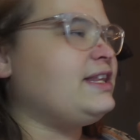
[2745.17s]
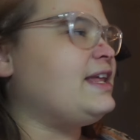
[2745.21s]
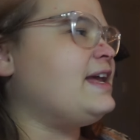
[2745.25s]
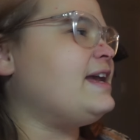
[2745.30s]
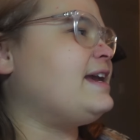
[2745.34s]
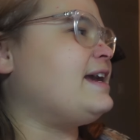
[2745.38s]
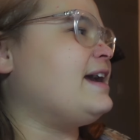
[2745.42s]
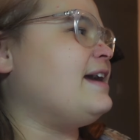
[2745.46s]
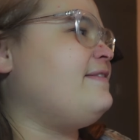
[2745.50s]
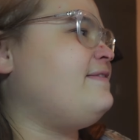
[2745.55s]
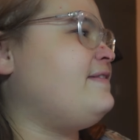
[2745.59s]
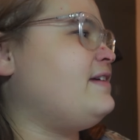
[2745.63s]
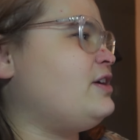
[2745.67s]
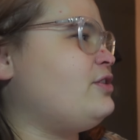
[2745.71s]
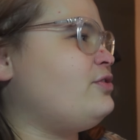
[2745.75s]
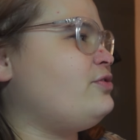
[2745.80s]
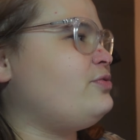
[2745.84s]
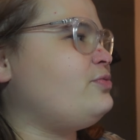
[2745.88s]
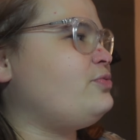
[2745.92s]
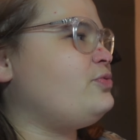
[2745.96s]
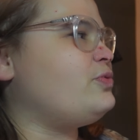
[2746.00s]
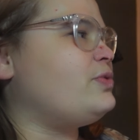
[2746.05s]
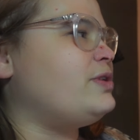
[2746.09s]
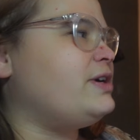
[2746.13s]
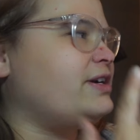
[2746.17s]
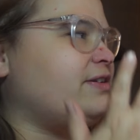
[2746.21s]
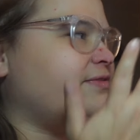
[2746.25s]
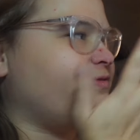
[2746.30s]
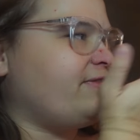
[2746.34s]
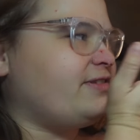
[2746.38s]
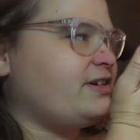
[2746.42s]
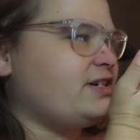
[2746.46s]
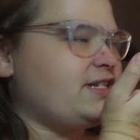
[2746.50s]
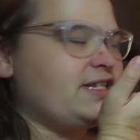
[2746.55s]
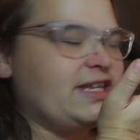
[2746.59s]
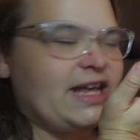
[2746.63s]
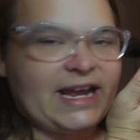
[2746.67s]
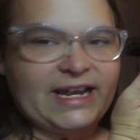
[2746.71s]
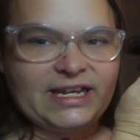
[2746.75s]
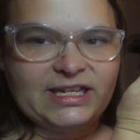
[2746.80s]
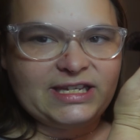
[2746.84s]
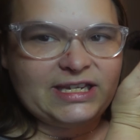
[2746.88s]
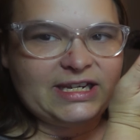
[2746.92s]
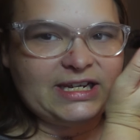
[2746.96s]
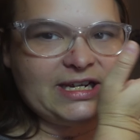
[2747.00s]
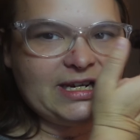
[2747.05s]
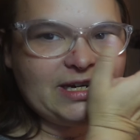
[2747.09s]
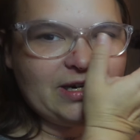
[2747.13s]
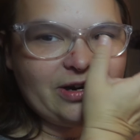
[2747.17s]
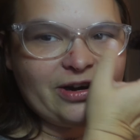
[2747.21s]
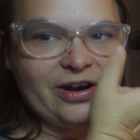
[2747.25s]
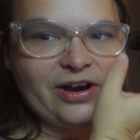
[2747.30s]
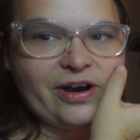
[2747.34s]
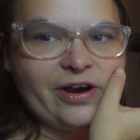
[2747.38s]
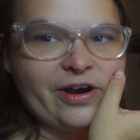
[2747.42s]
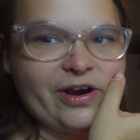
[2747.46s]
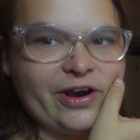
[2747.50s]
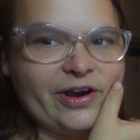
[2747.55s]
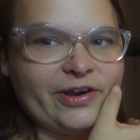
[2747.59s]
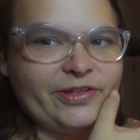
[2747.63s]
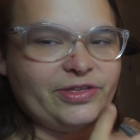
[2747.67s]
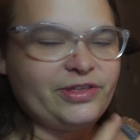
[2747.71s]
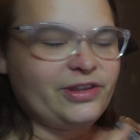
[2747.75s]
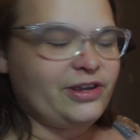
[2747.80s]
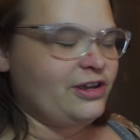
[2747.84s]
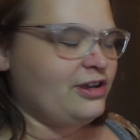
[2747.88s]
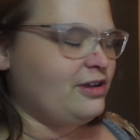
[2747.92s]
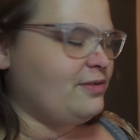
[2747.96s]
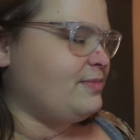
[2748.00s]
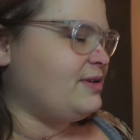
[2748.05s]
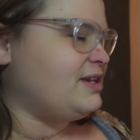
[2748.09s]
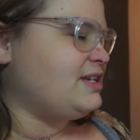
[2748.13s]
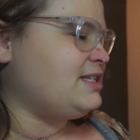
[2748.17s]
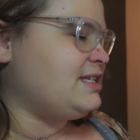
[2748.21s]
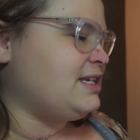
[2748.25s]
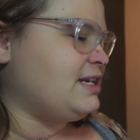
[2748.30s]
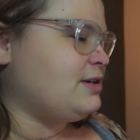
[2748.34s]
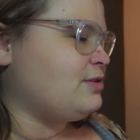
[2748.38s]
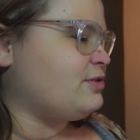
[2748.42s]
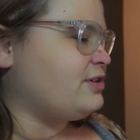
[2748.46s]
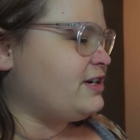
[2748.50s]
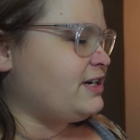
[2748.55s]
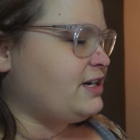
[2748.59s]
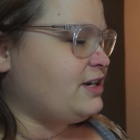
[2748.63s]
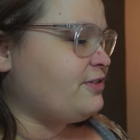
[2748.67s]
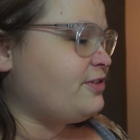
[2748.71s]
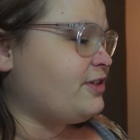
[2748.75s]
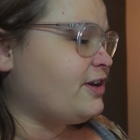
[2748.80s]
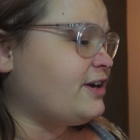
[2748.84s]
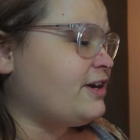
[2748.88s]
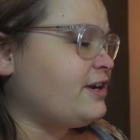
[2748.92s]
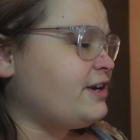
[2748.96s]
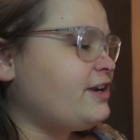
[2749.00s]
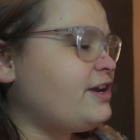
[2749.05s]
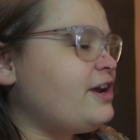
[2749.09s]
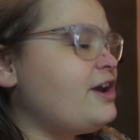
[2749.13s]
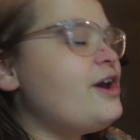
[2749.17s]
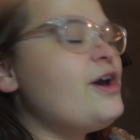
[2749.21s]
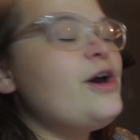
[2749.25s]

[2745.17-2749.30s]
Like, I found one for sightseeing on the Amazing Readathon,